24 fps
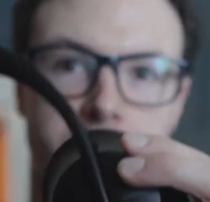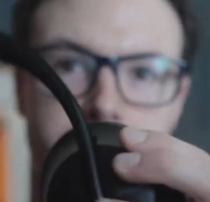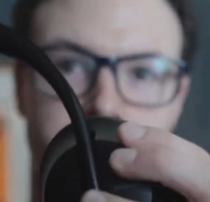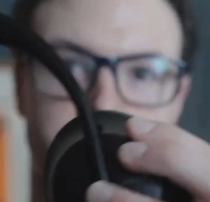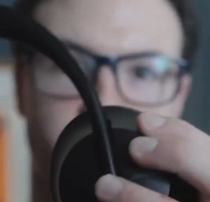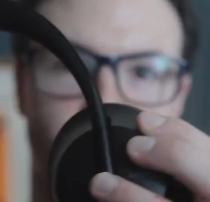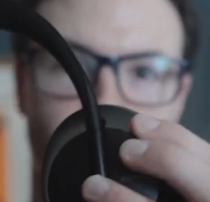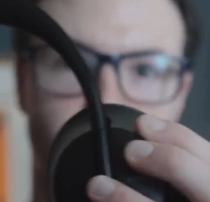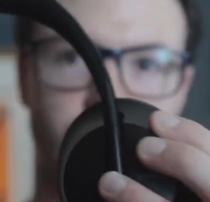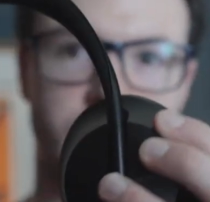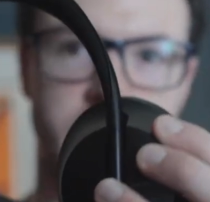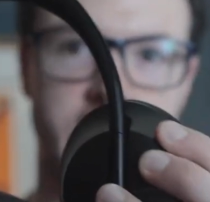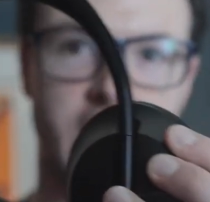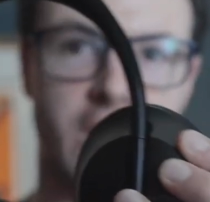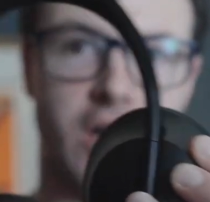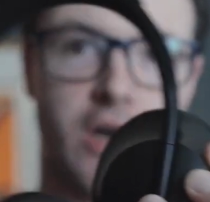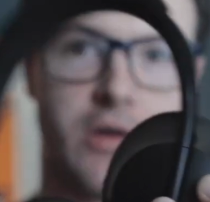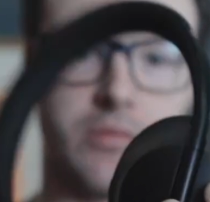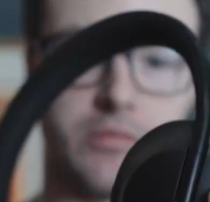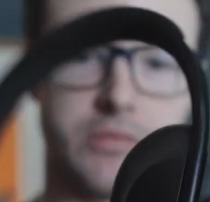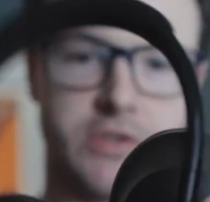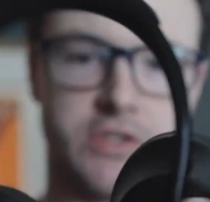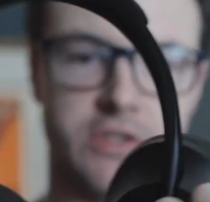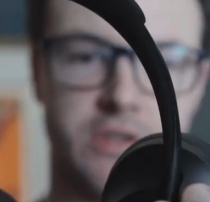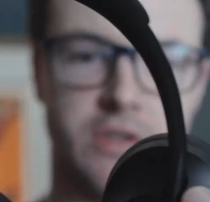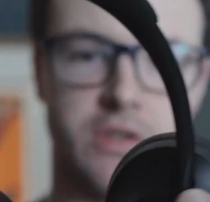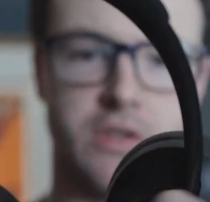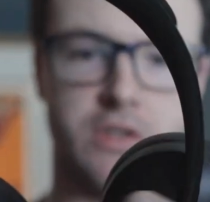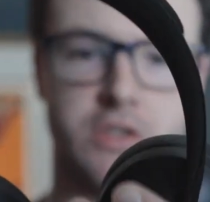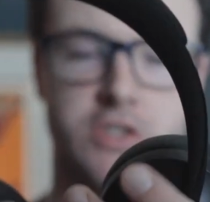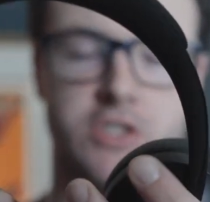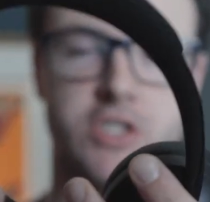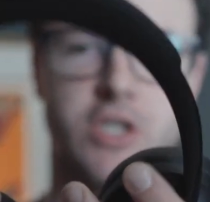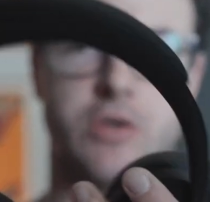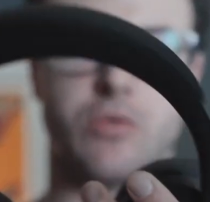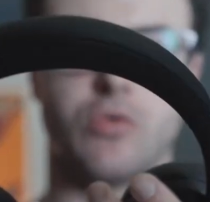fold the arms,
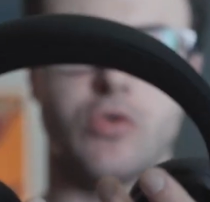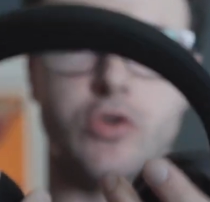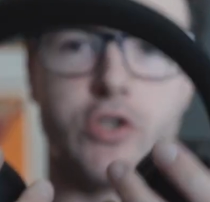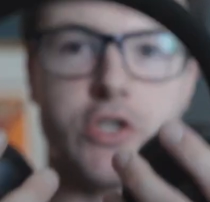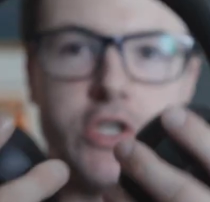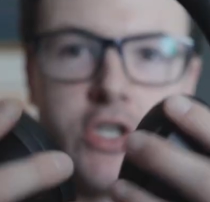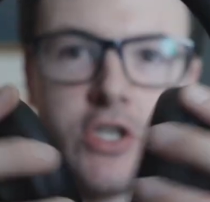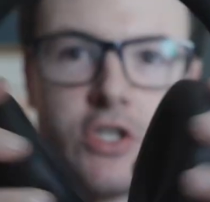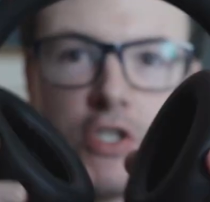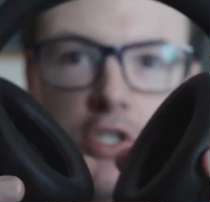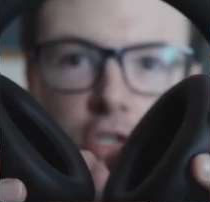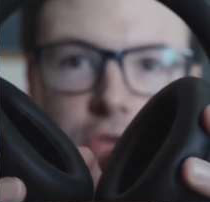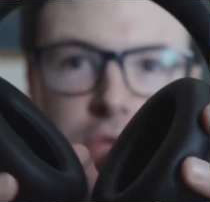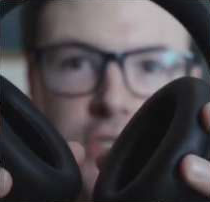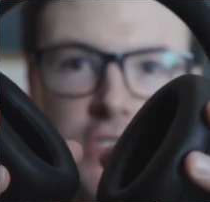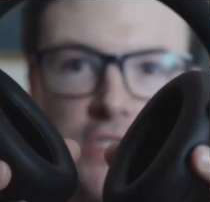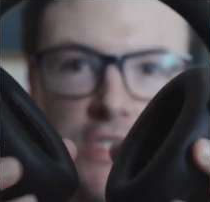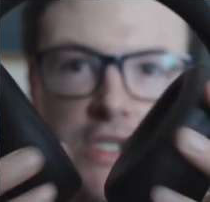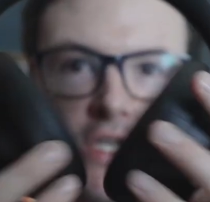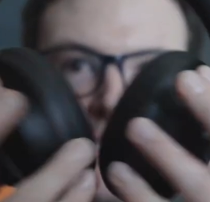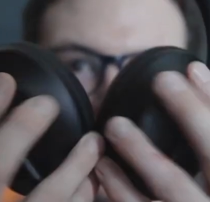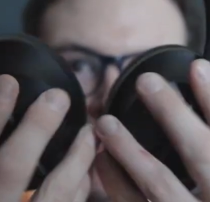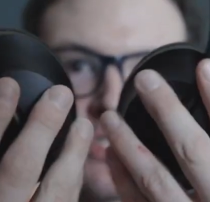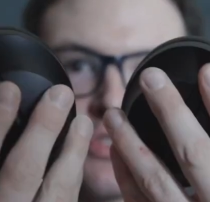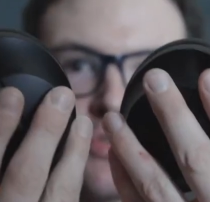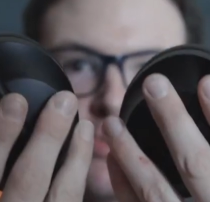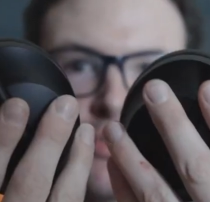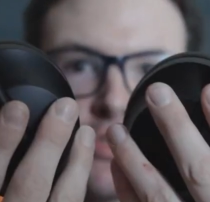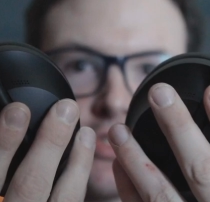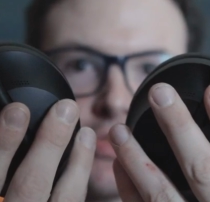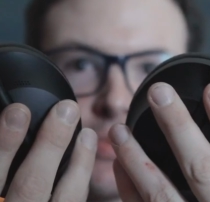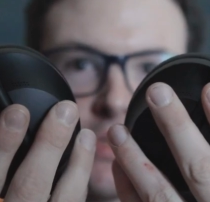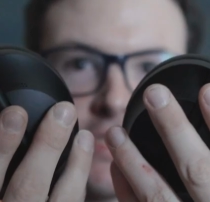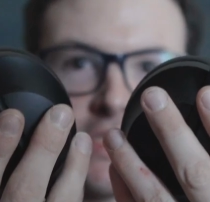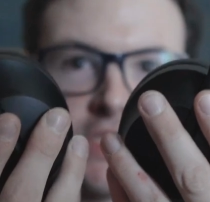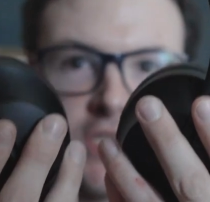so all you can do is sort of
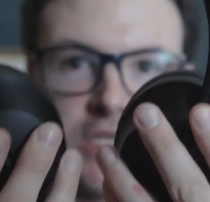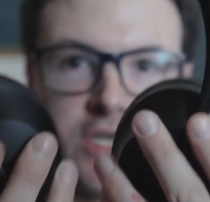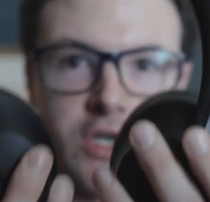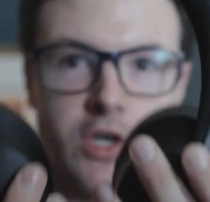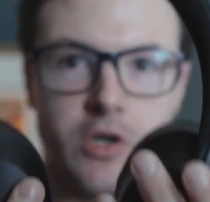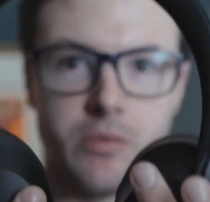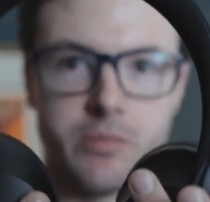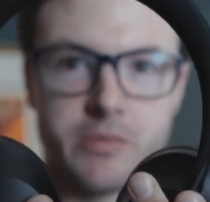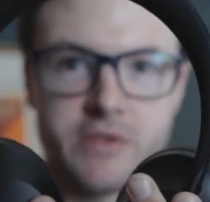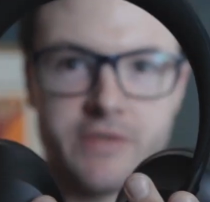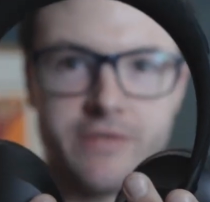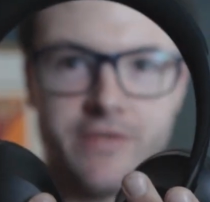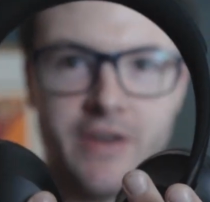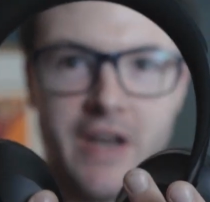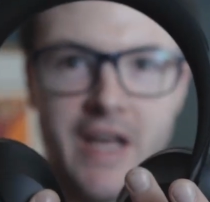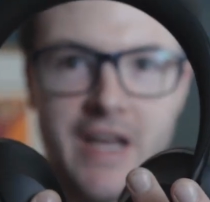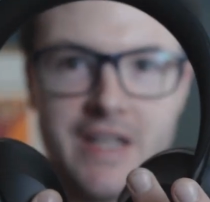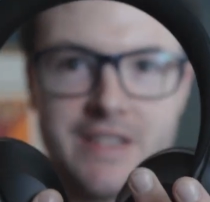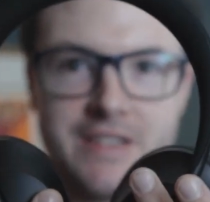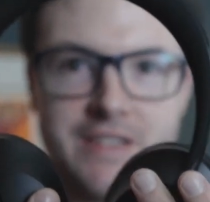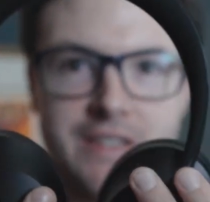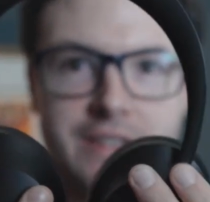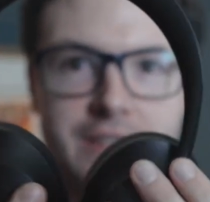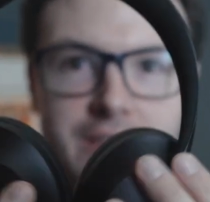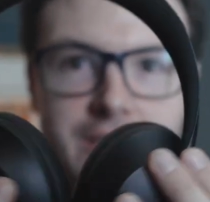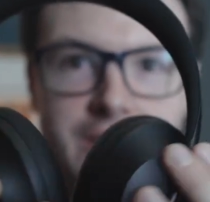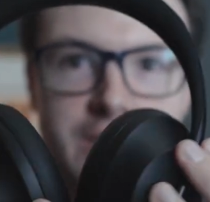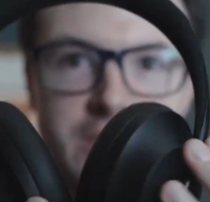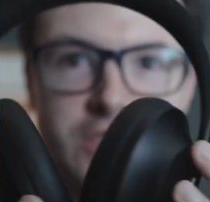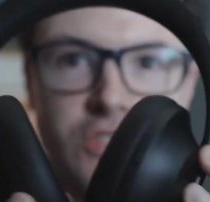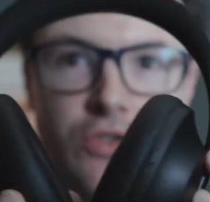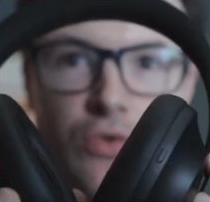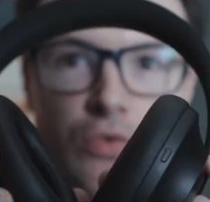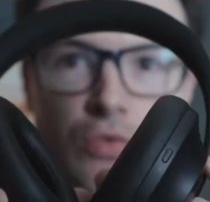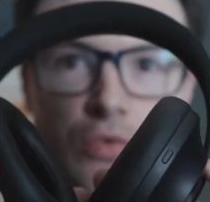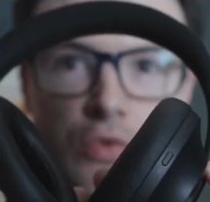twist the cups flat.
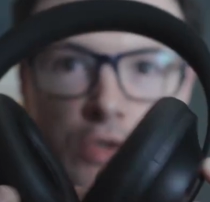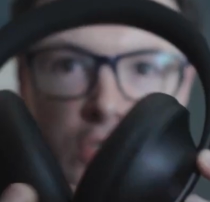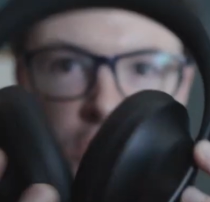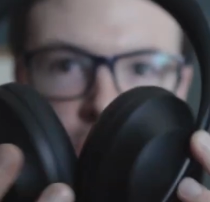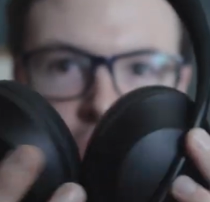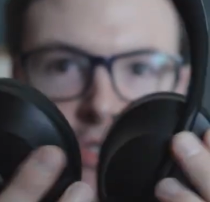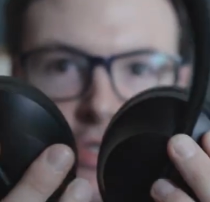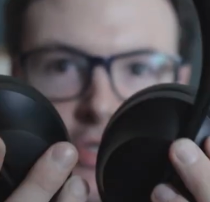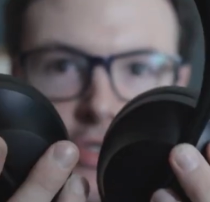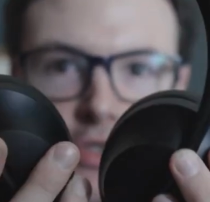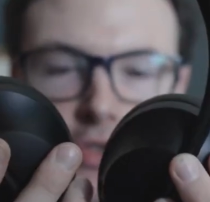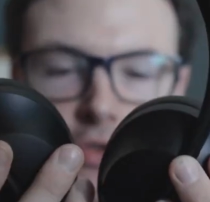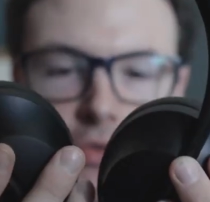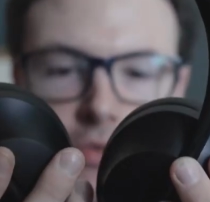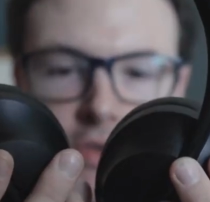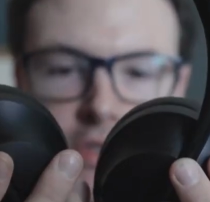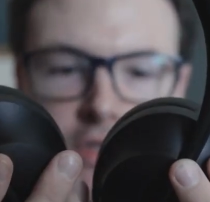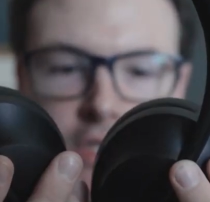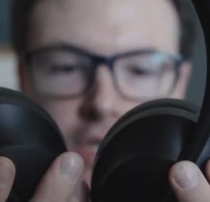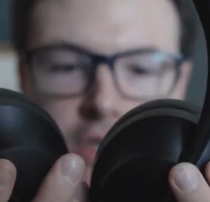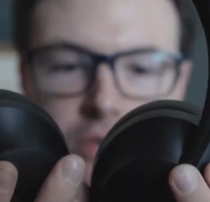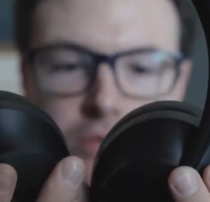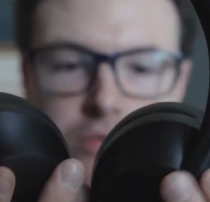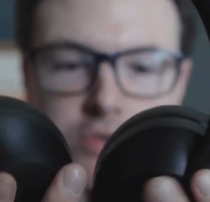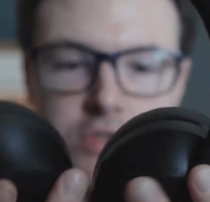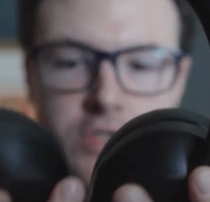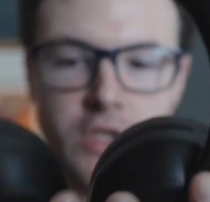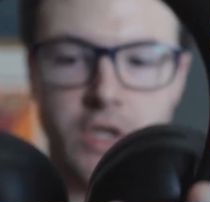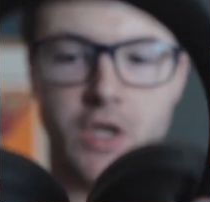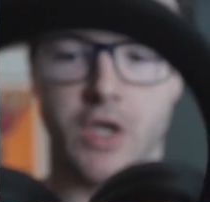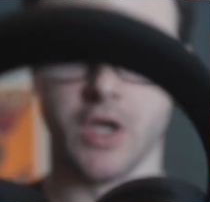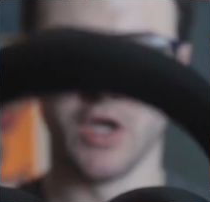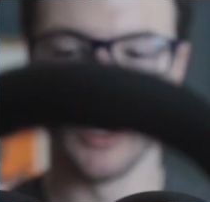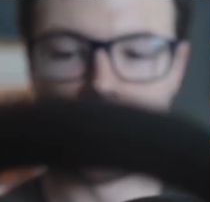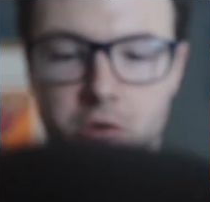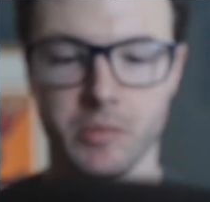That's all you can do with those,
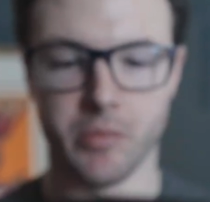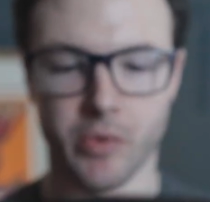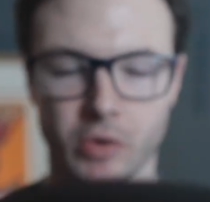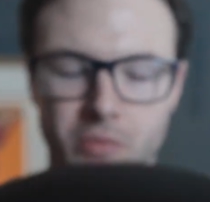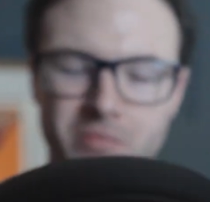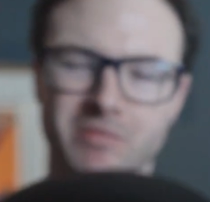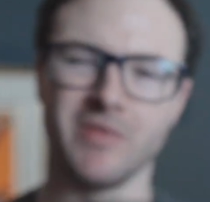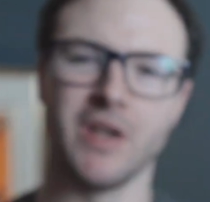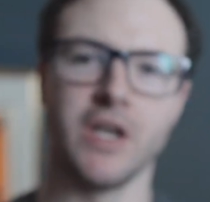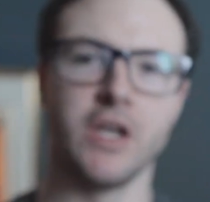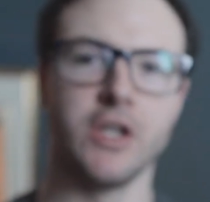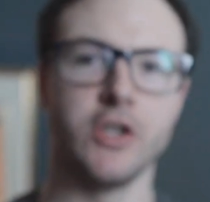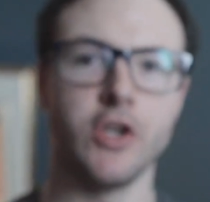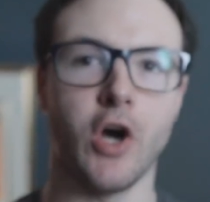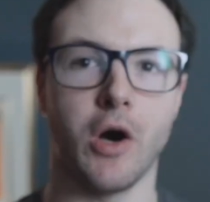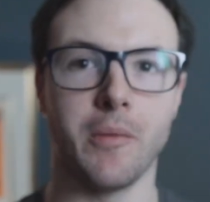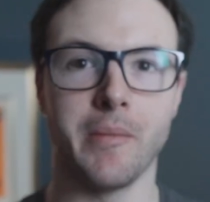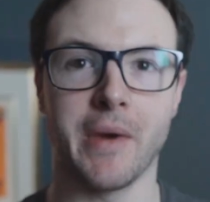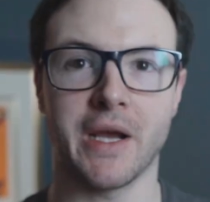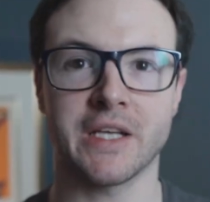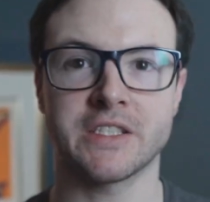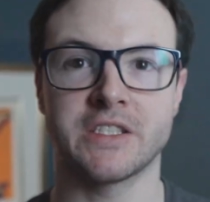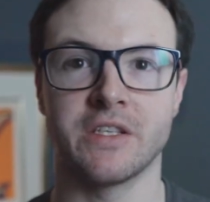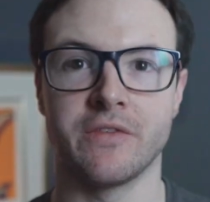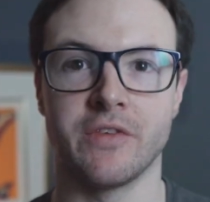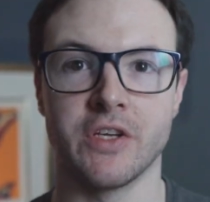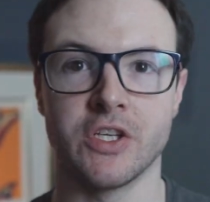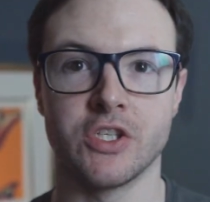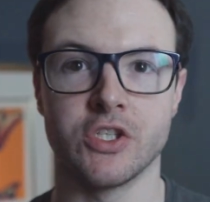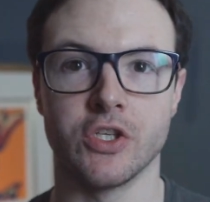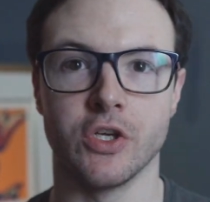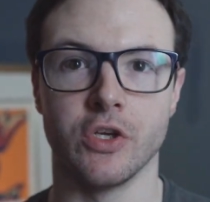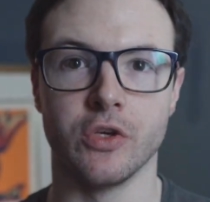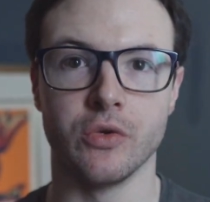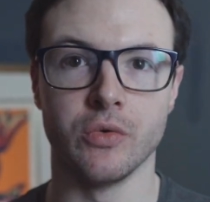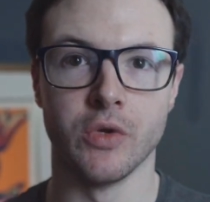but not a massive
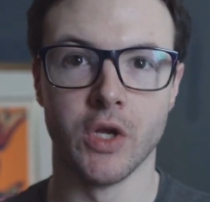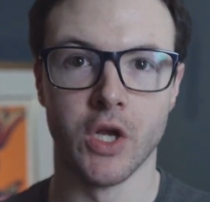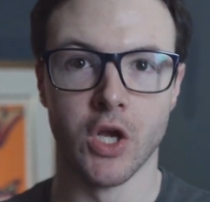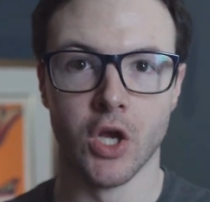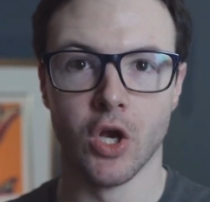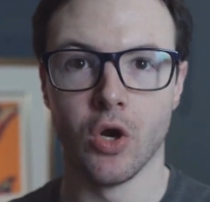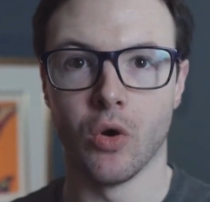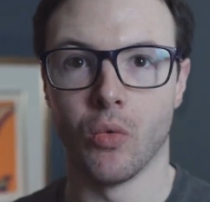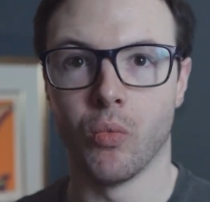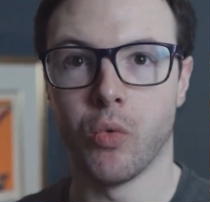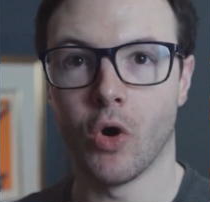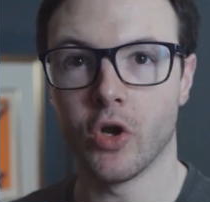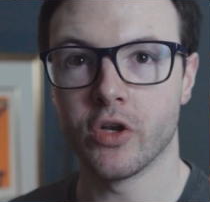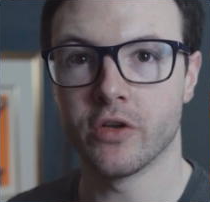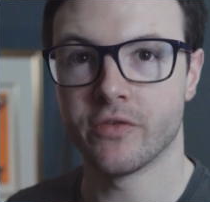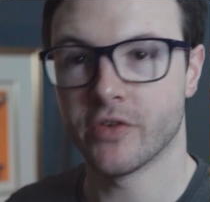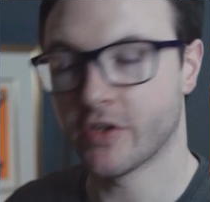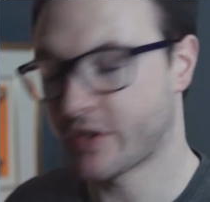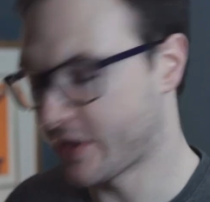issue. One other